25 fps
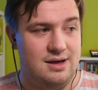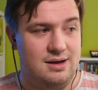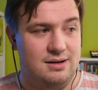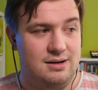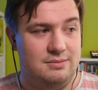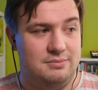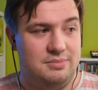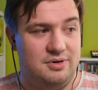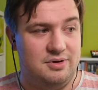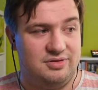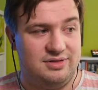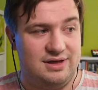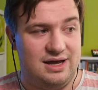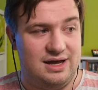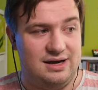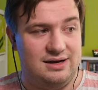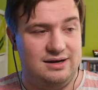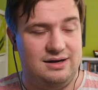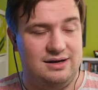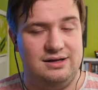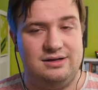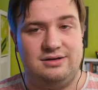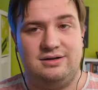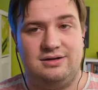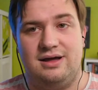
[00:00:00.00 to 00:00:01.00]
But then
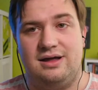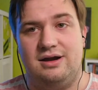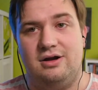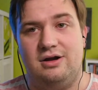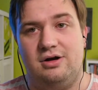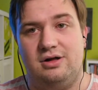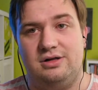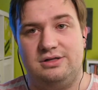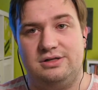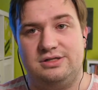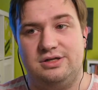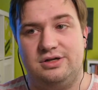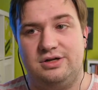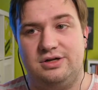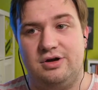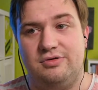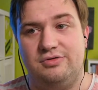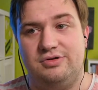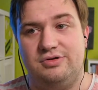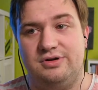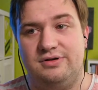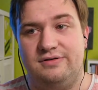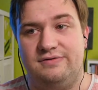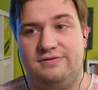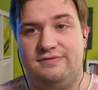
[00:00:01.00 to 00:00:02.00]
it can also go to
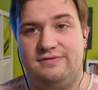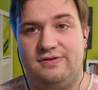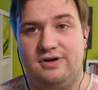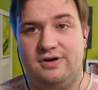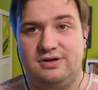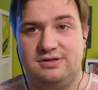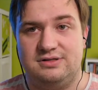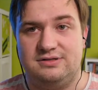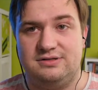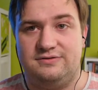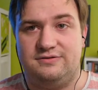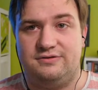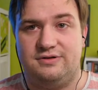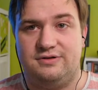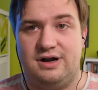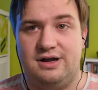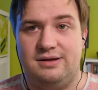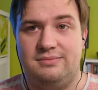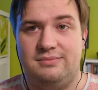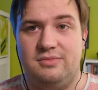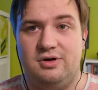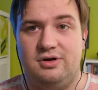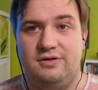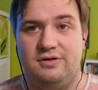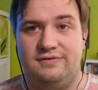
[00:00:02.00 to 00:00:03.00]
the first frame
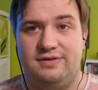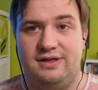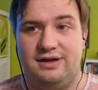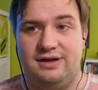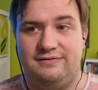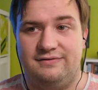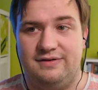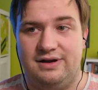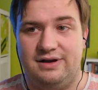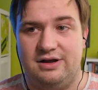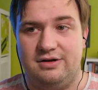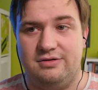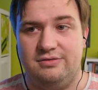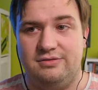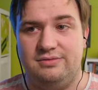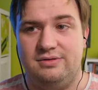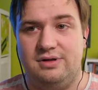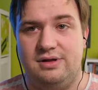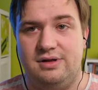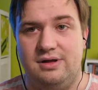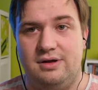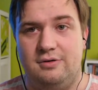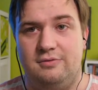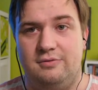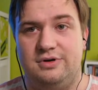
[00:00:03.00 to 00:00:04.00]
of that video,
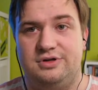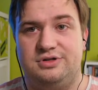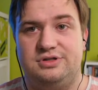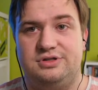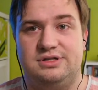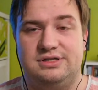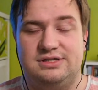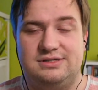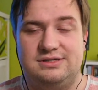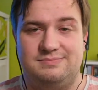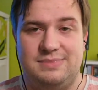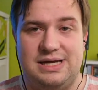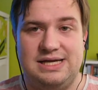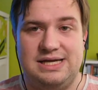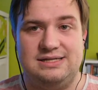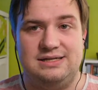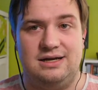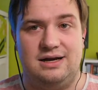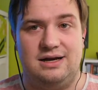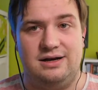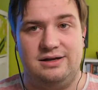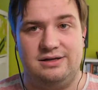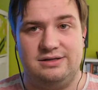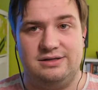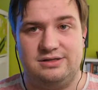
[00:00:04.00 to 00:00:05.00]
which is
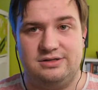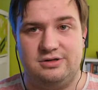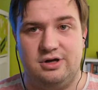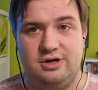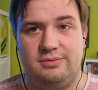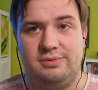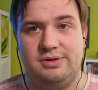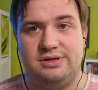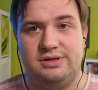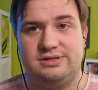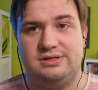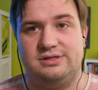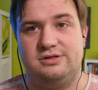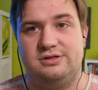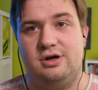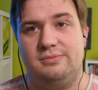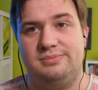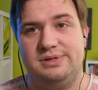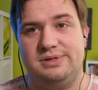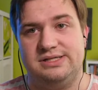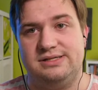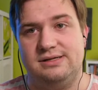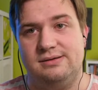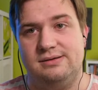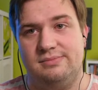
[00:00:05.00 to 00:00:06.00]
basically a stop. A stop
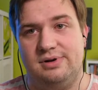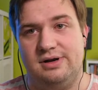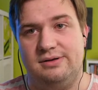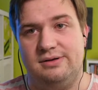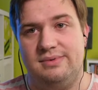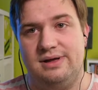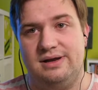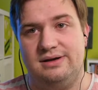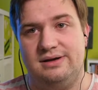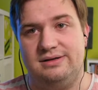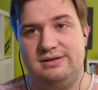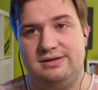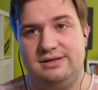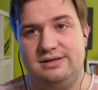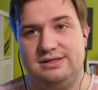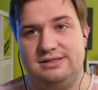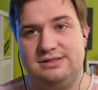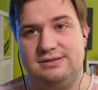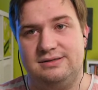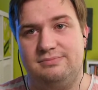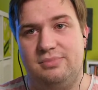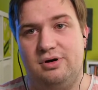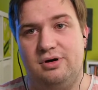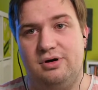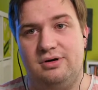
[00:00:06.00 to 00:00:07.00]
is implemented as a
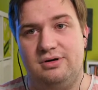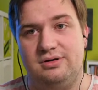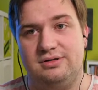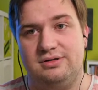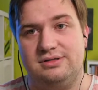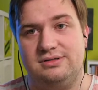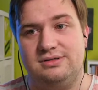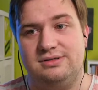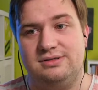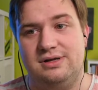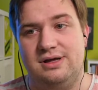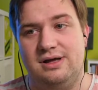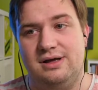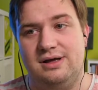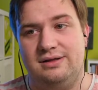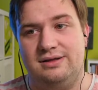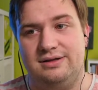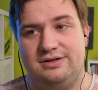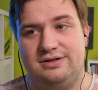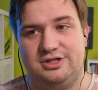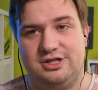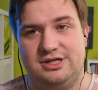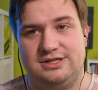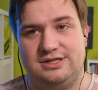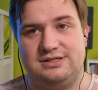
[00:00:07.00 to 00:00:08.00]
pause that
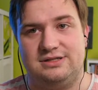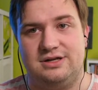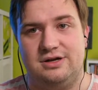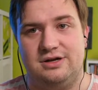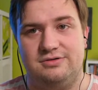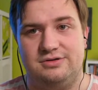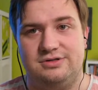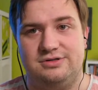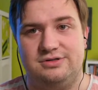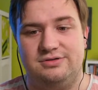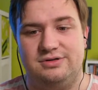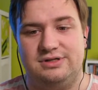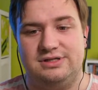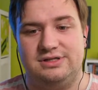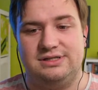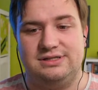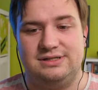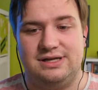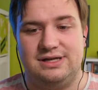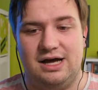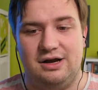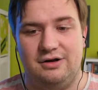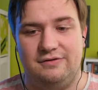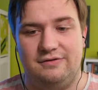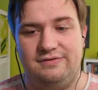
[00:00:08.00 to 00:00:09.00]
just goes to the
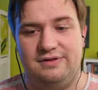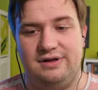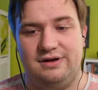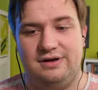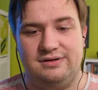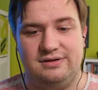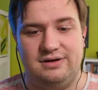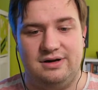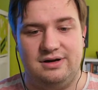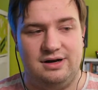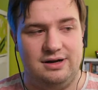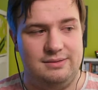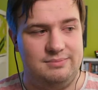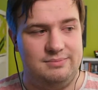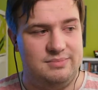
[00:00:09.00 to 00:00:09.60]
start of that clip.